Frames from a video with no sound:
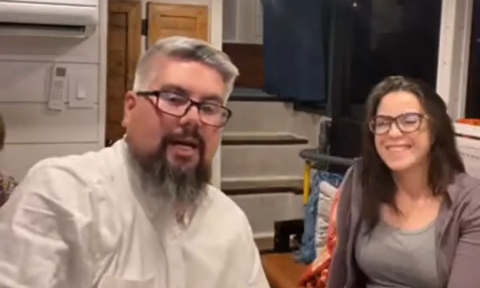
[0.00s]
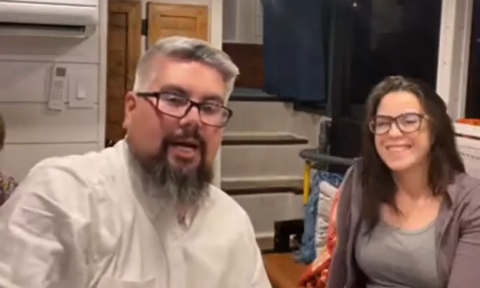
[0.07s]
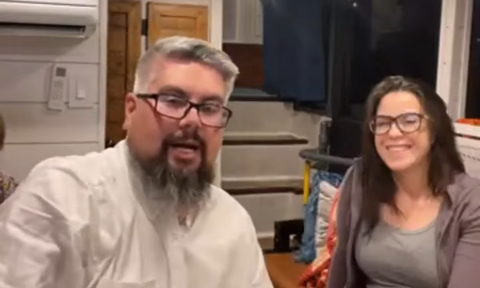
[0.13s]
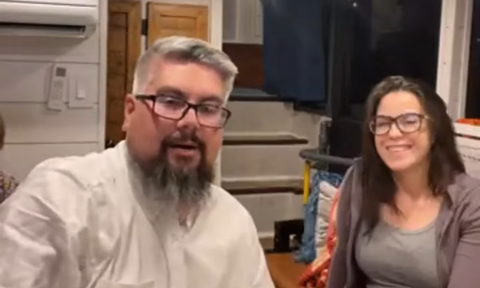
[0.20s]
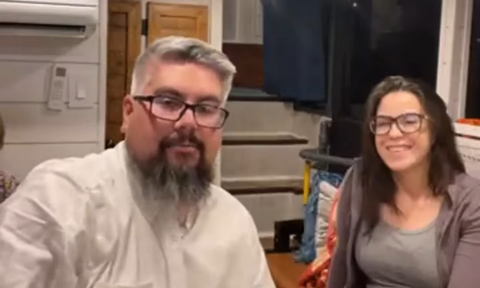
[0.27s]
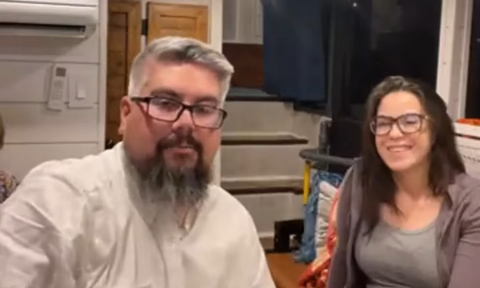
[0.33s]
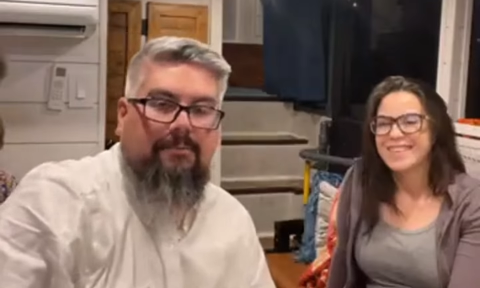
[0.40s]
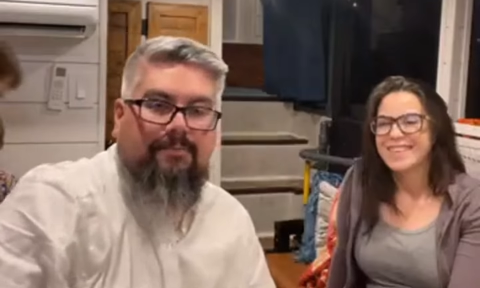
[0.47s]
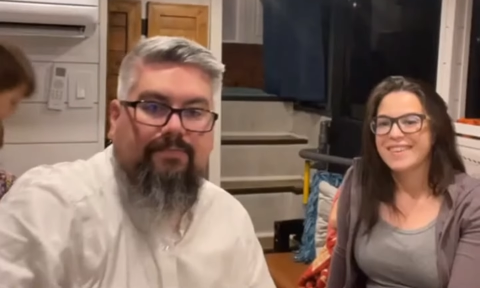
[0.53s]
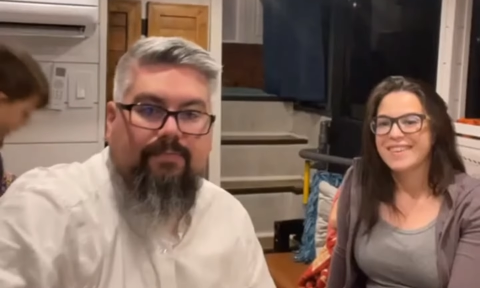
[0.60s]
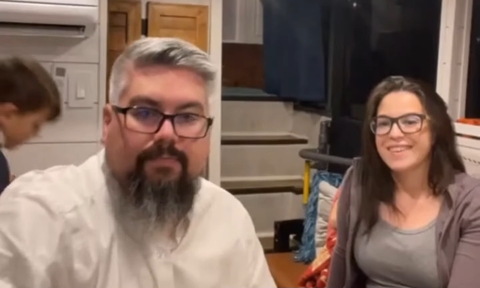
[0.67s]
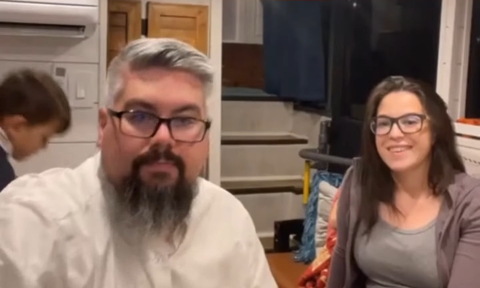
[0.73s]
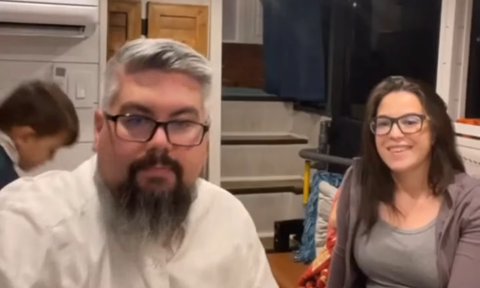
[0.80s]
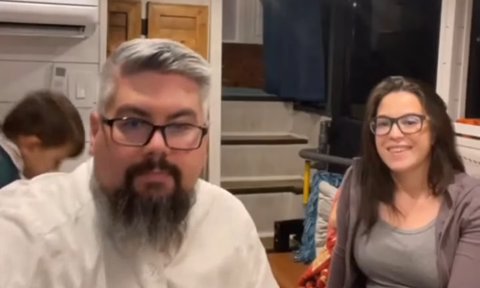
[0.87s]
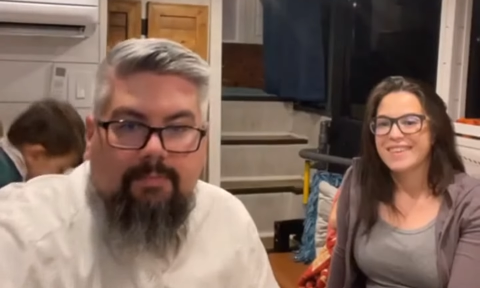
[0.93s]

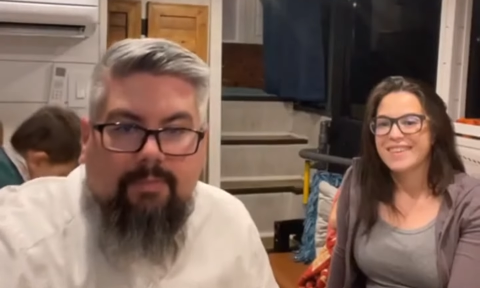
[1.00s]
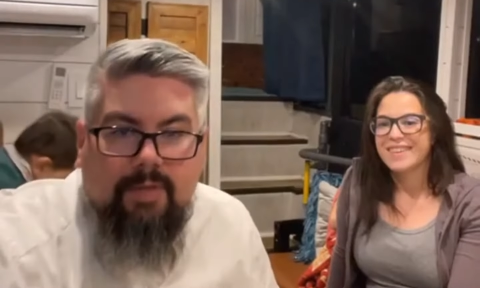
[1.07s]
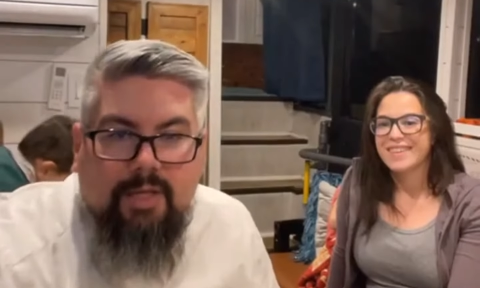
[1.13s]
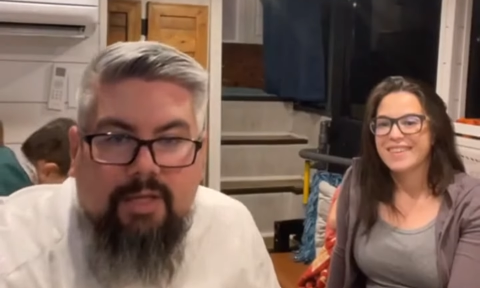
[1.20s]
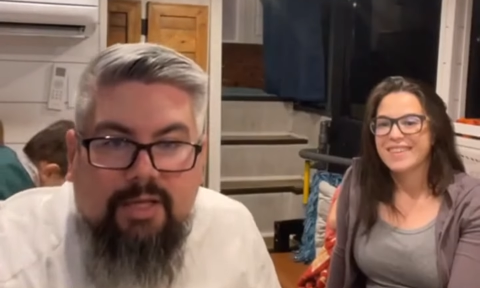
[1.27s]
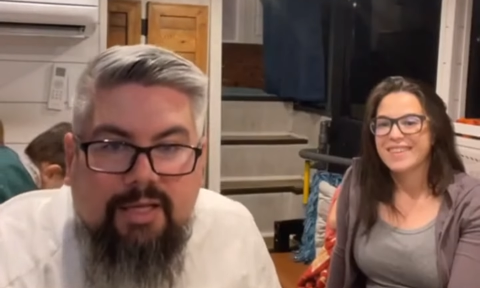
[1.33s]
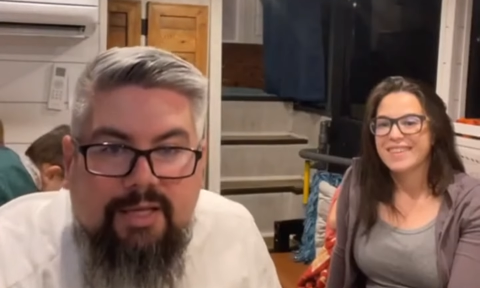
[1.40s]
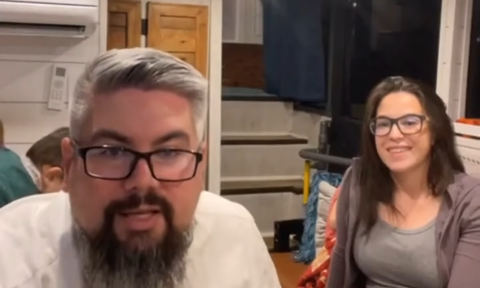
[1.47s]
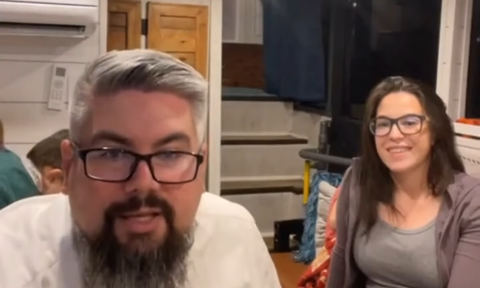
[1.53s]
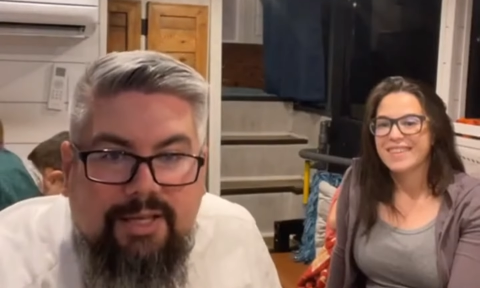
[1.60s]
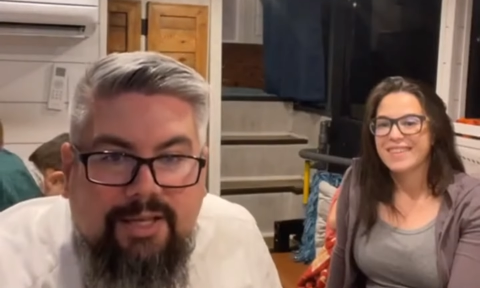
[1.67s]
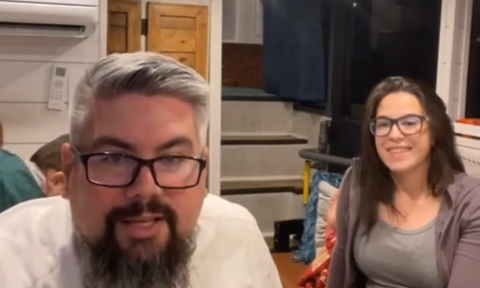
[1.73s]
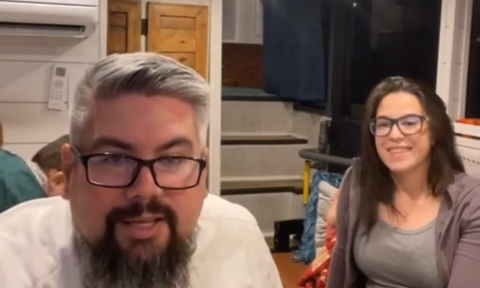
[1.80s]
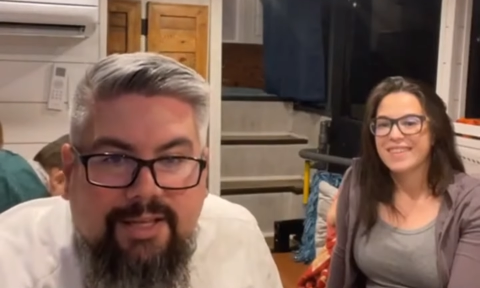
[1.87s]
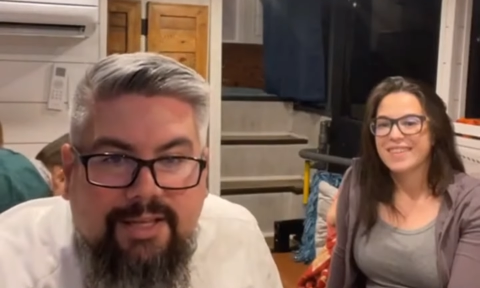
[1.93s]

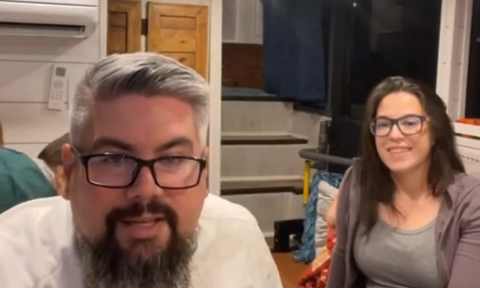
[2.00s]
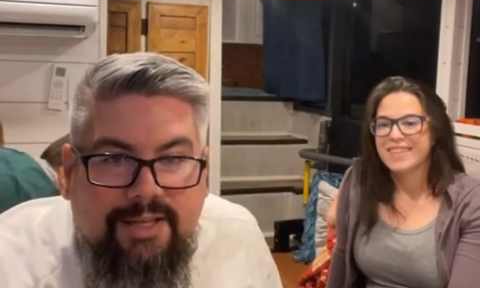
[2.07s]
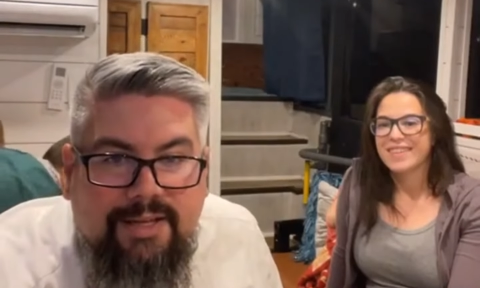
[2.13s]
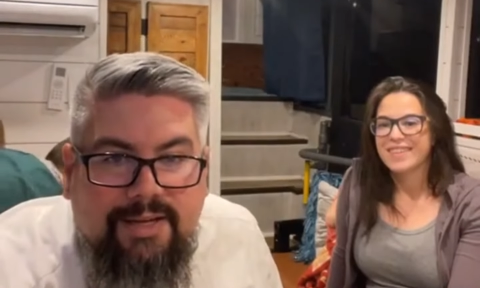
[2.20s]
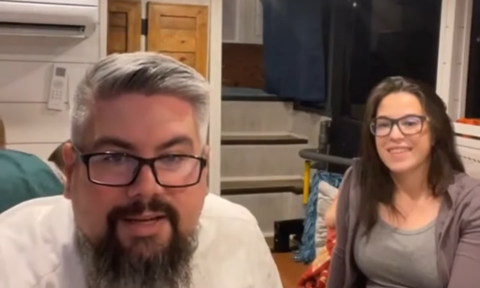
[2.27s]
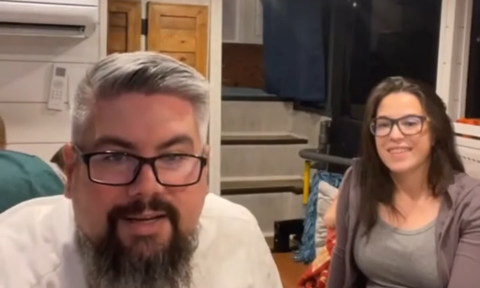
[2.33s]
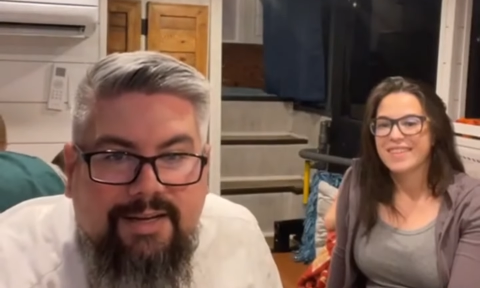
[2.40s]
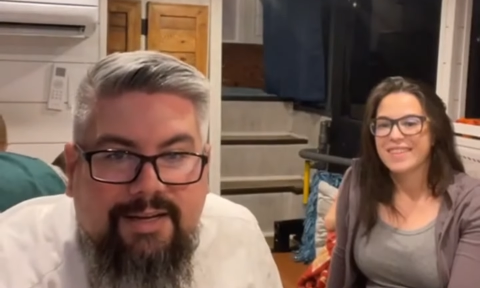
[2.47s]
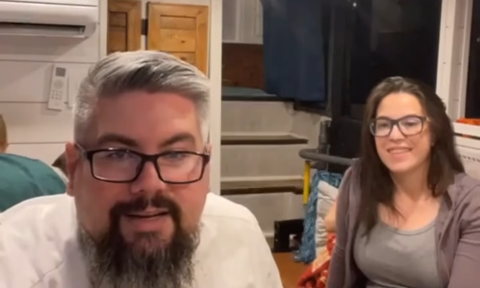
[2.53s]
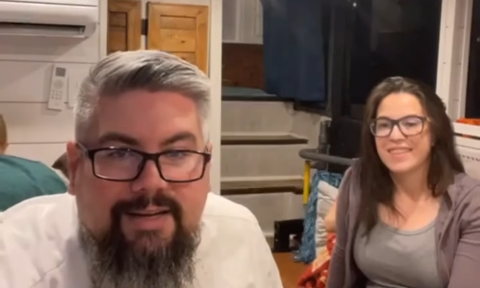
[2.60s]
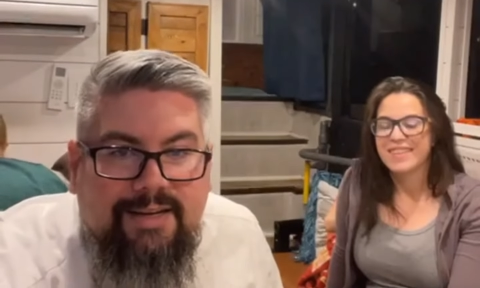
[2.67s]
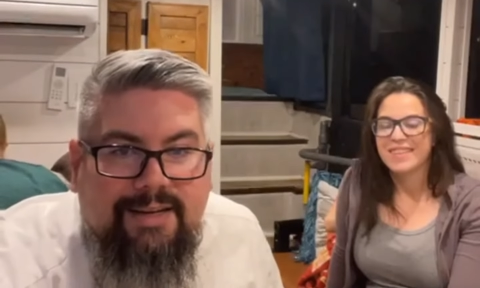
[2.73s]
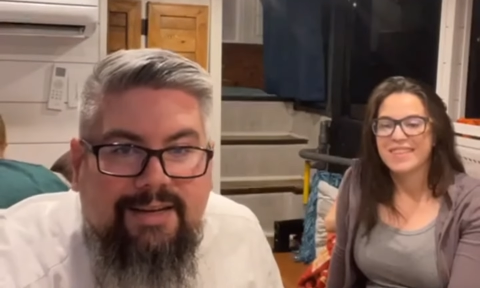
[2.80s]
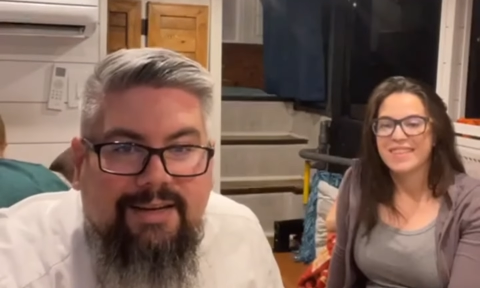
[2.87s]
(no one is talking)